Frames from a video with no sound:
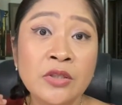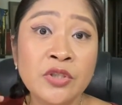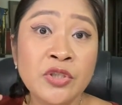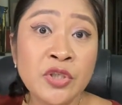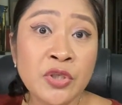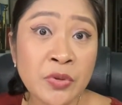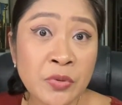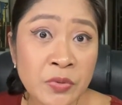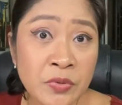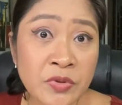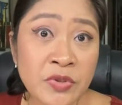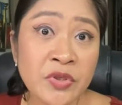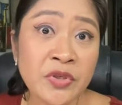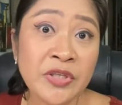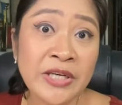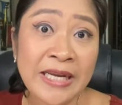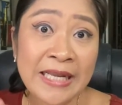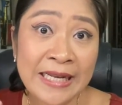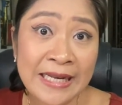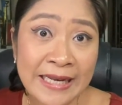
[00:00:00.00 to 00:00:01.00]
choose
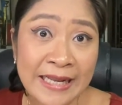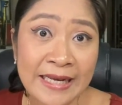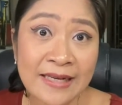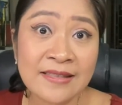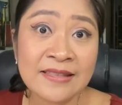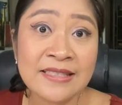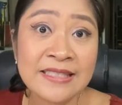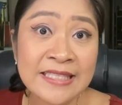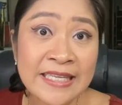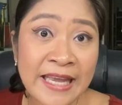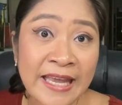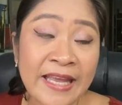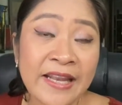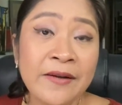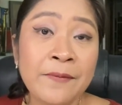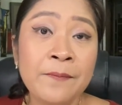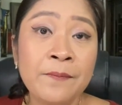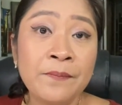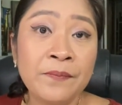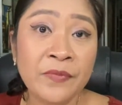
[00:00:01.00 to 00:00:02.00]
or elect
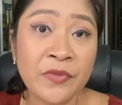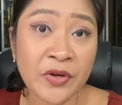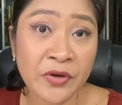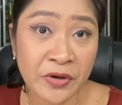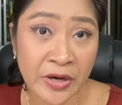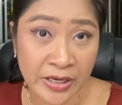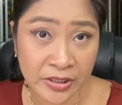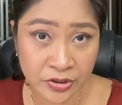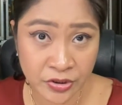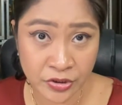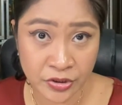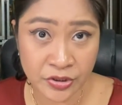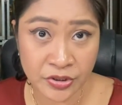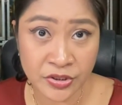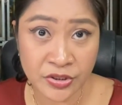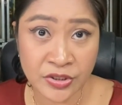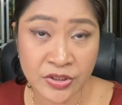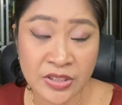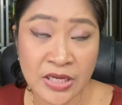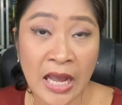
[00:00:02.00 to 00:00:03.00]
10
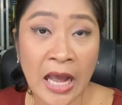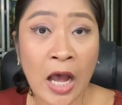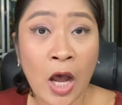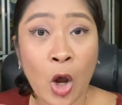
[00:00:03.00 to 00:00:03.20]
directors.